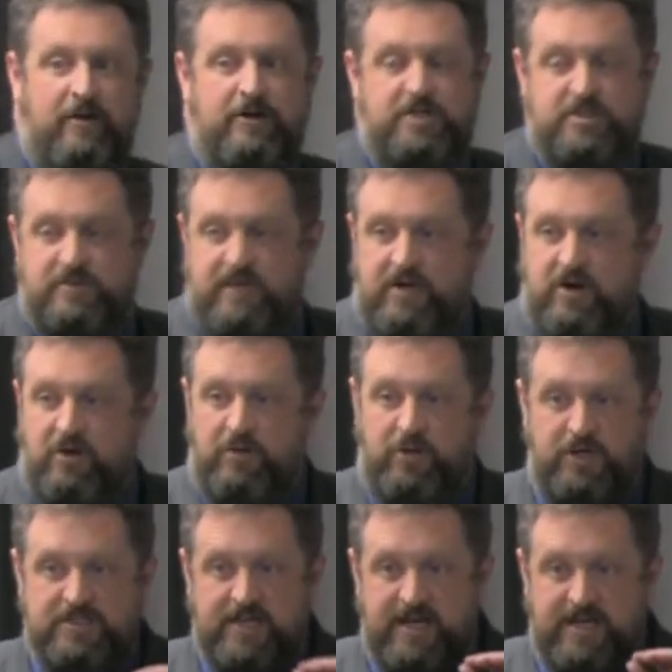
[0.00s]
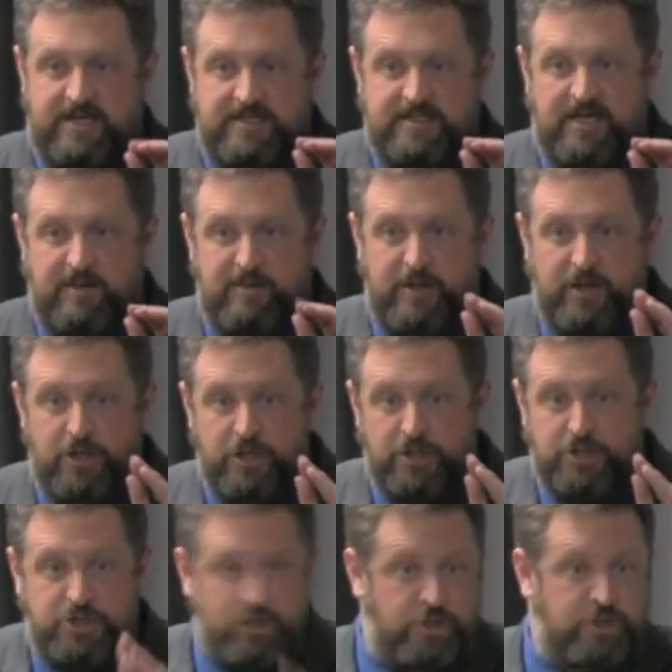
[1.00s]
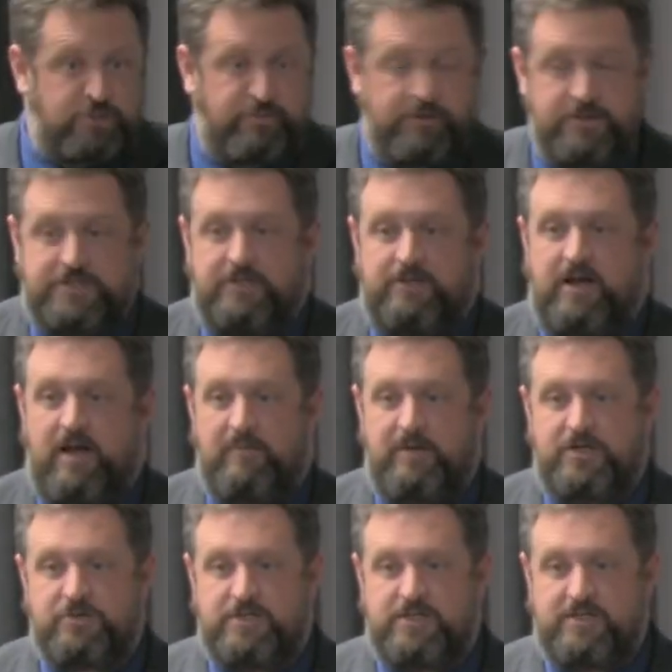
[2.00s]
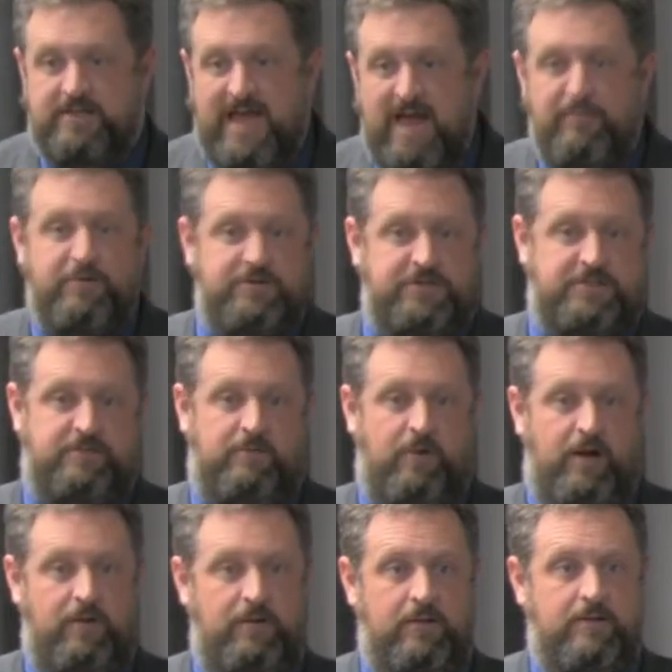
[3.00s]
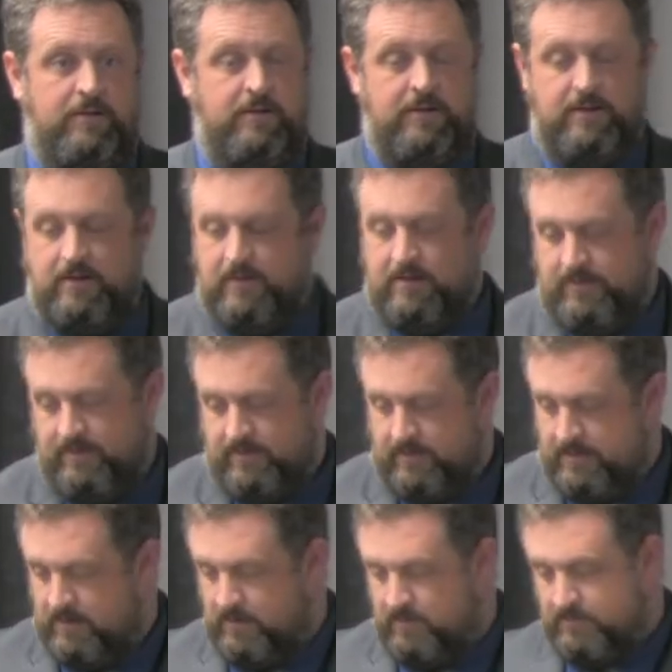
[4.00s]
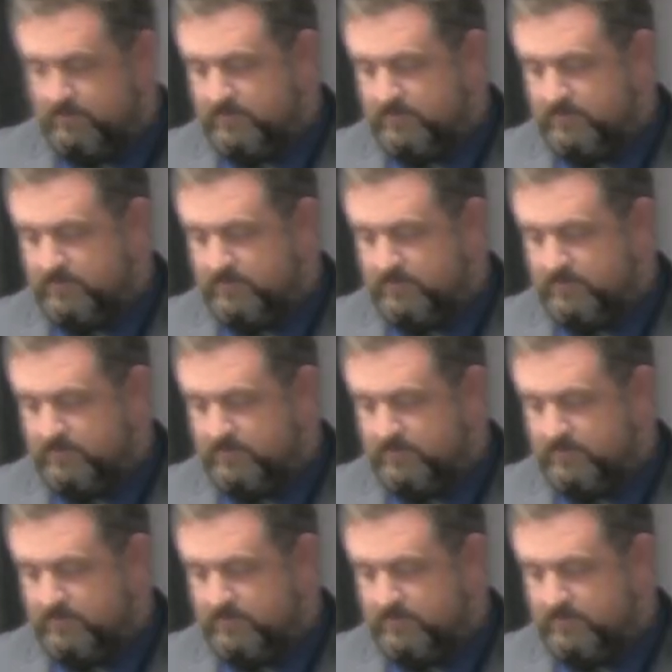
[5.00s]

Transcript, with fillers: and just, you know, looks like he's gonna be a good church person. I'm gonna treat that person well. You know,